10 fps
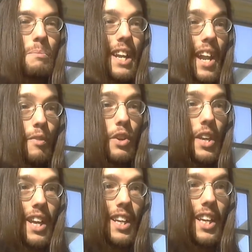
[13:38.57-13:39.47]
they never
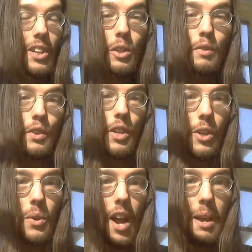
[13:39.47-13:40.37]
get killed for their
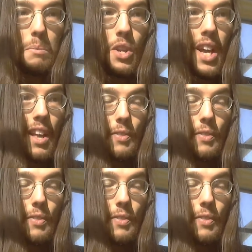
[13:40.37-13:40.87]
crimes.